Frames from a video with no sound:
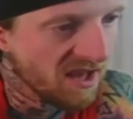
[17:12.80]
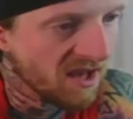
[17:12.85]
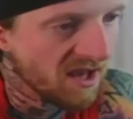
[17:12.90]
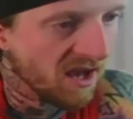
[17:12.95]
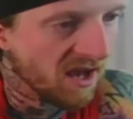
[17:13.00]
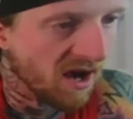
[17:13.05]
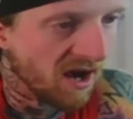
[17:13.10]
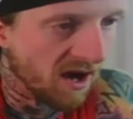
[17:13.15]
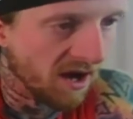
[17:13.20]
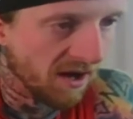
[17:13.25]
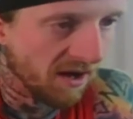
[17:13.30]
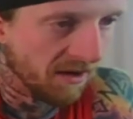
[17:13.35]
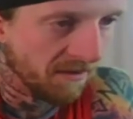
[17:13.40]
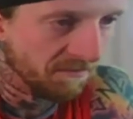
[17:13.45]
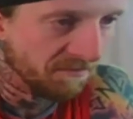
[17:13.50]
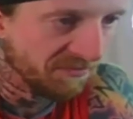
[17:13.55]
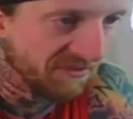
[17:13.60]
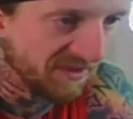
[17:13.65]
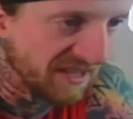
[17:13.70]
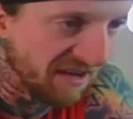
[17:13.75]

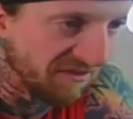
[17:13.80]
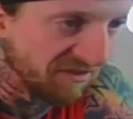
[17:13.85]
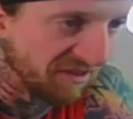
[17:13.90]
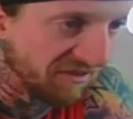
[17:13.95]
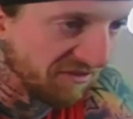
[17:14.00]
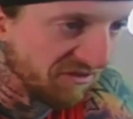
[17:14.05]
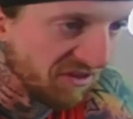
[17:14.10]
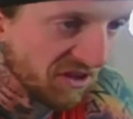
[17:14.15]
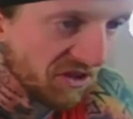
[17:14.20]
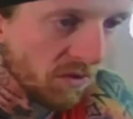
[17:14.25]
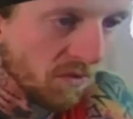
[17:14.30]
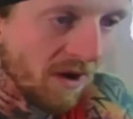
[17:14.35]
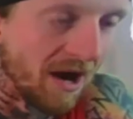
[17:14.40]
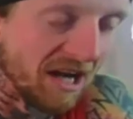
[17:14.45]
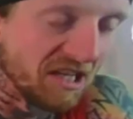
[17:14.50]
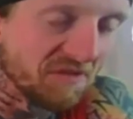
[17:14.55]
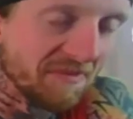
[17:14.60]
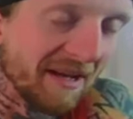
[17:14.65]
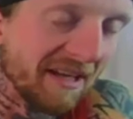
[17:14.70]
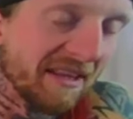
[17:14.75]
Definitely fun to
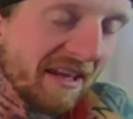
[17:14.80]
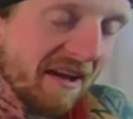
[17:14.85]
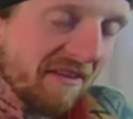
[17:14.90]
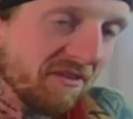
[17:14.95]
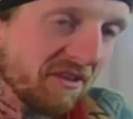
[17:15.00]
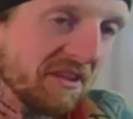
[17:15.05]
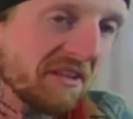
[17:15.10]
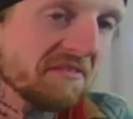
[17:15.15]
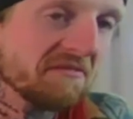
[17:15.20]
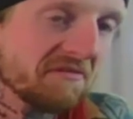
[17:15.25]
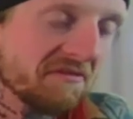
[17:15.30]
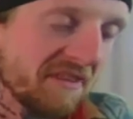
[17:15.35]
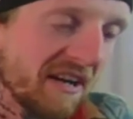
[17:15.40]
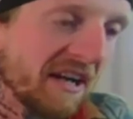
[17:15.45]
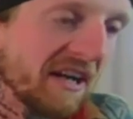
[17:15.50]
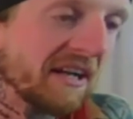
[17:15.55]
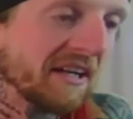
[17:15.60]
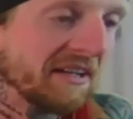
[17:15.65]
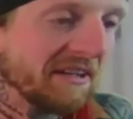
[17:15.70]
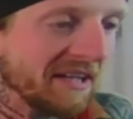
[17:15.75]
watch, man. They have a
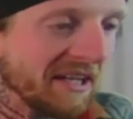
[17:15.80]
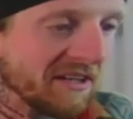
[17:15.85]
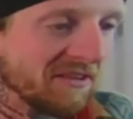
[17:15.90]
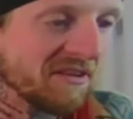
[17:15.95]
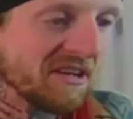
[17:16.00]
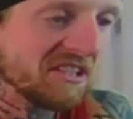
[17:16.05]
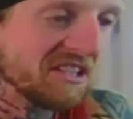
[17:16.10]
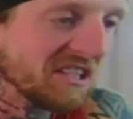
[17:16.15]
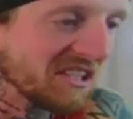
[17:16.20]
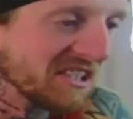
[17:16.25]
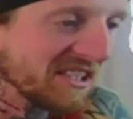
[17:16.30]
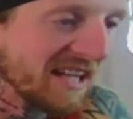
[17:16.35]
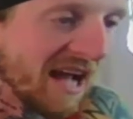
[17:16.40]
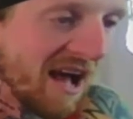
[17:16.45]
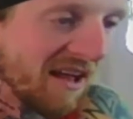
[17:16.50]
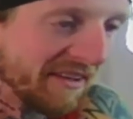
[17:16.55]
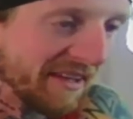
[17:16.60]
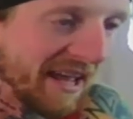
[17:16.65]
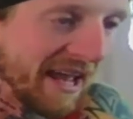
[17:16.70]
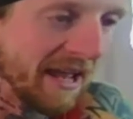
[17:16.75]
very interesting
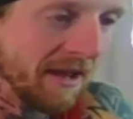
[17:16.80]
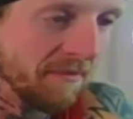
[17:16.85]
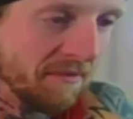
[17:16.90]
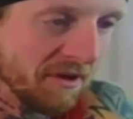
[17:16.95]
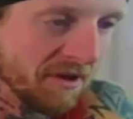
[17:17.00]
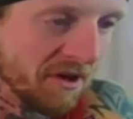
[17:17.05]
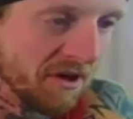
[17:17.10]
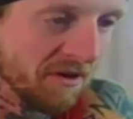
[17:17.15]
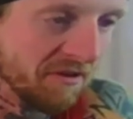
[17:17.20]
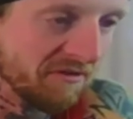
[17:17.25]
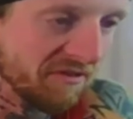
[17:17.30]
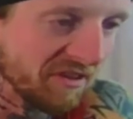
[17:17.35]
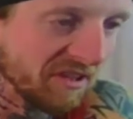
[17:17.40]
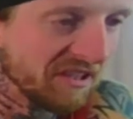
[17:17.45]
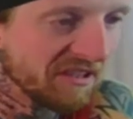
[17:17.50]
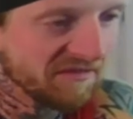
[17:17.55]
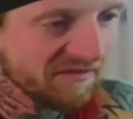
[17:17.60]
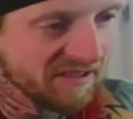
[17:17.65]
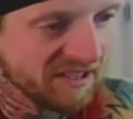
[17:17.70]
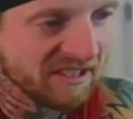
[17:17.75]
style of game, if
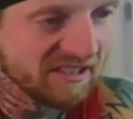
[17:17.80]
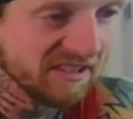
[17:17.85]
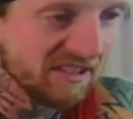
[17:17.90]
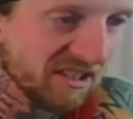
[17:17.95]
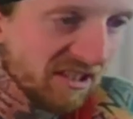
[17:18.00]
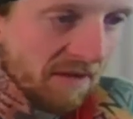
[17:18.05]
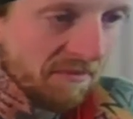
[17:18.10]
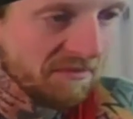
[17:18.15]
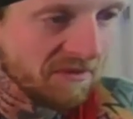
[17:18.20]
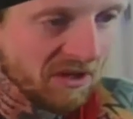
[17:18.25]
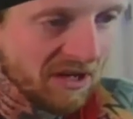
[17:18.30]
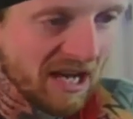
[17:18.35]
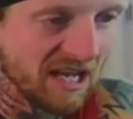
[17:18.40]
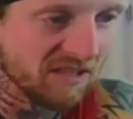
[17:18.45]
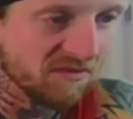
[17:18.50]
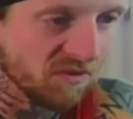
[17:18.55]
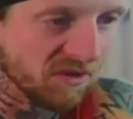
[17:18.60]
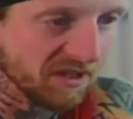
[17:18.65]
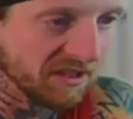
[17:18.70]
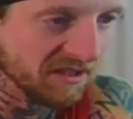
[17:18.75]
it's something you
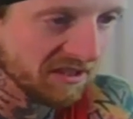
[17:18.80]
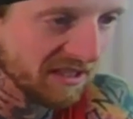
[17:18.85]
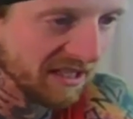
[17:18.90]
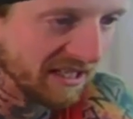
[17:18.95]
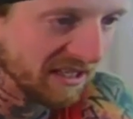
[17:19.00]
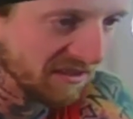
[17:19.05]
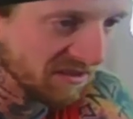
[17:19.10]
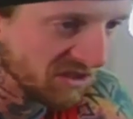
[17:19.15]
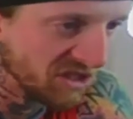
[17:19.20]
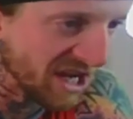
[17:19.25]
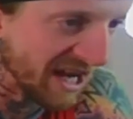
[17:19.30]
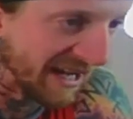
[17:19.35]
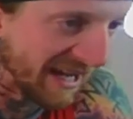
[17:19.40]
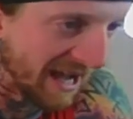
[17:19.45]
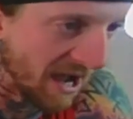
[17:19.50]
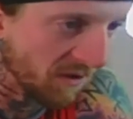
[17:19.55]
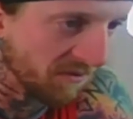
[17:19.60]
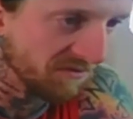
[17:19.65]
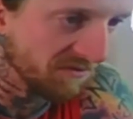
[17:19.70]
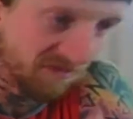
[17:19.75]
guys want to check
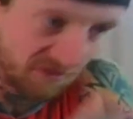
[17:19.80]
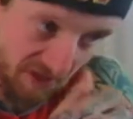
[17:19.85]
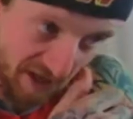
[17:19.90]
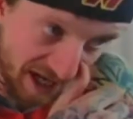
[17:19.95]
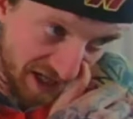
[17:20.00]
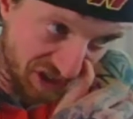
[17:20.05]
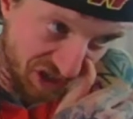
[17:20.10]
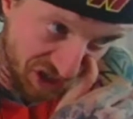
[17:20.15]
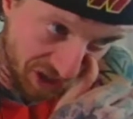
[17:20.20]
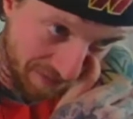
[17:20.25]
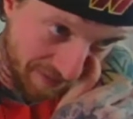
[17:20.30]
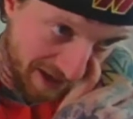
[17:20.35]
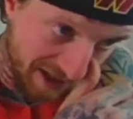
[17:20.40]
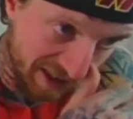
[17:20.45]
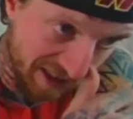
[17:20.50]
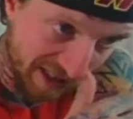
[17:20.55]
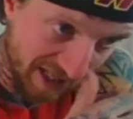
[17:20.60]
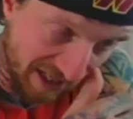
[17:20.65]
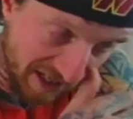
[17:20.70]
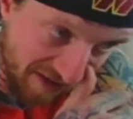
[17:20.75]
out for next year, man,
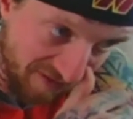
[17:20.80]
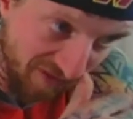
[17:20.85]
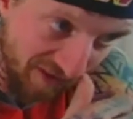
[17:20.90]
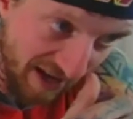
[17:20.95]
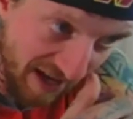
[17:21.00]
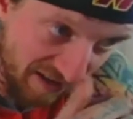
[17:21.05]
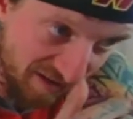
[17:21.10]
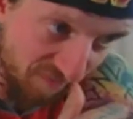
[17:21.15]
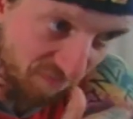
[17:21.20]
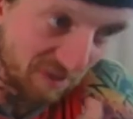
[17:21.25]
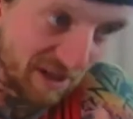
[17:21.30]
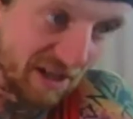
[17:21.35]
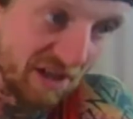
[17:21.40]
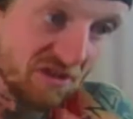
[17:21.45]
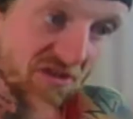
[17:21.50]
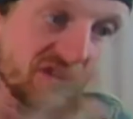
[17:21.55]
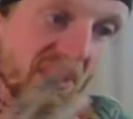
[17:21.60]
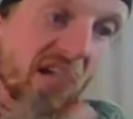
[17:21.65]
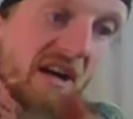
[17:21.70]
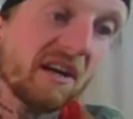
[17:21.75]
because they definitely have some
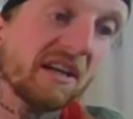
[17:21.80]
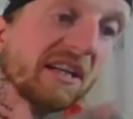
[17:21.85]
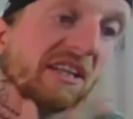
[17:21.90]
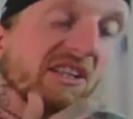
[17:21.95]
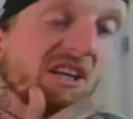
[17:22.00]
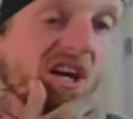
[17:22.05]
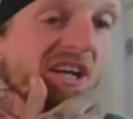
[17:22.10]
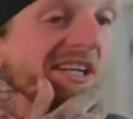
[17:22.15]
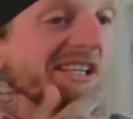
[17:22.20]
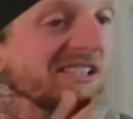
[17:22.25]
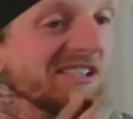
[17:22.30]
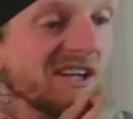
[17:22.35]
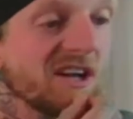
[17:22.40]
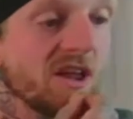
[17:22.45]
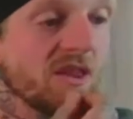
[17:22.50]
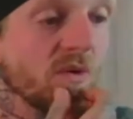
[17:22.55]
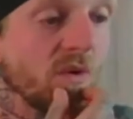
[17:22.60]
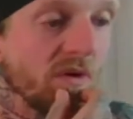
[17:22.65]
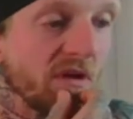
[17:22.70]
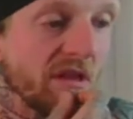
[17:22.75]
players. Kentucky's
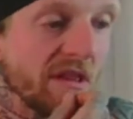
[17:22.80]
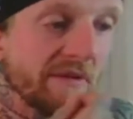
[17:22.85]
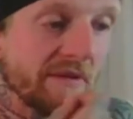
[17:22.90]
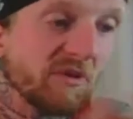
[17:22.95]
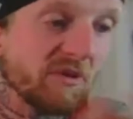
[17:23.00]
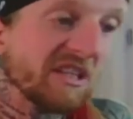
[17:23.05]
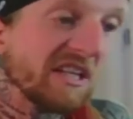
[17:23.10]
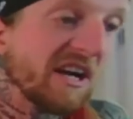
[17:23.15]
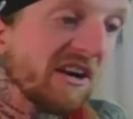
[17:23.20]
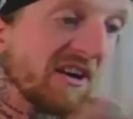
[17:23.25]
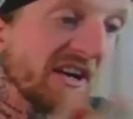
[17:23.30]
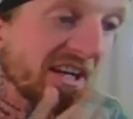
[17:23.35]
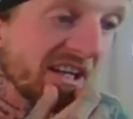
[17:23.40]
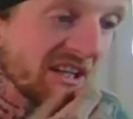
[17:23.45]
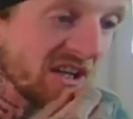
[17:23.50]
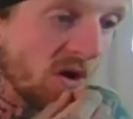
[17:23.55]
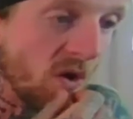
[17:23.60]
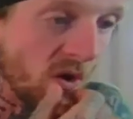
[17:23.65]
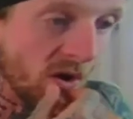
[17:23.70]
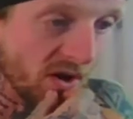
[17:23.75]
another one of them with Darian
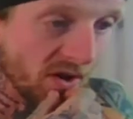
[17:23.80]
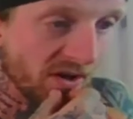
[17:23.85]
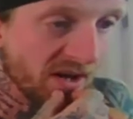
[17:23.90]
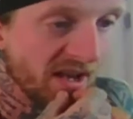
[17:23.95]
Kennard.